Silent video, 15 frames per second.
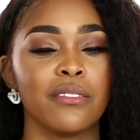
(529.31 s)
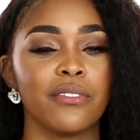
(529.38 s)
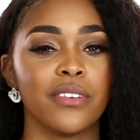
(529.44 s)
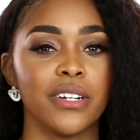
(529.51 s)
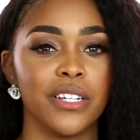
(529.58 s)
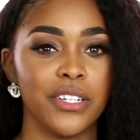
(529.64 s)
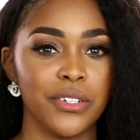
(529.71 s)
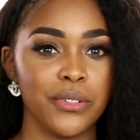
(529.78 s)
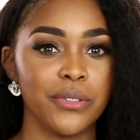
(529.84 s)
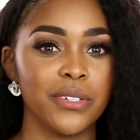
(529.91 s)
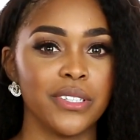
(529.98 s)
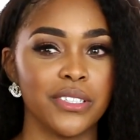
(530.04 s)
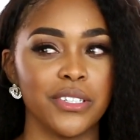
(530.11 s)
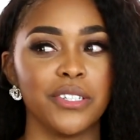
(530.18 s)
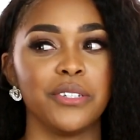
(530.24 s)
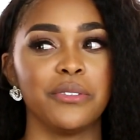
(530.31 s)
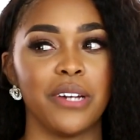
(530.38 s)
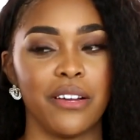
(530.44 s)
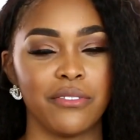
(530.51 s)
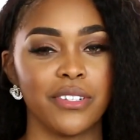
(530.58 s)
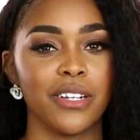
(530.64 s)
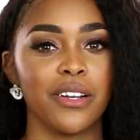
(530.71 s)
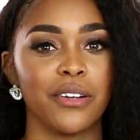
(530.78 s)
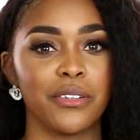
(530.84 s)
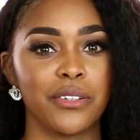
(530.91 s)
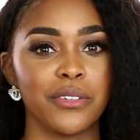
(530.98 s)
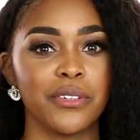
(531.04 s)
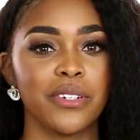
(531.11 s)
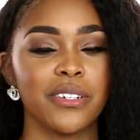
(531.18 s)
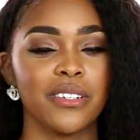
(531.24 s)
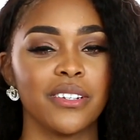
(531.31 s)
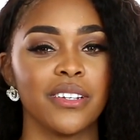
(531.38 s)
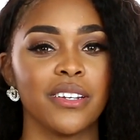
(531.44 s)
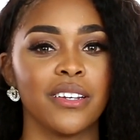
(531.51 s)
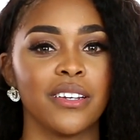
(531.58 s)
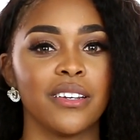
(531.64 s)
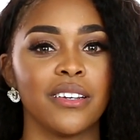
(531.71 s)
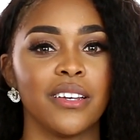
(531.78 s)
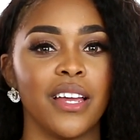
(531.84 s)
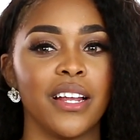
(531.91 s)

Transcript: for you until you have to go through it. Mm.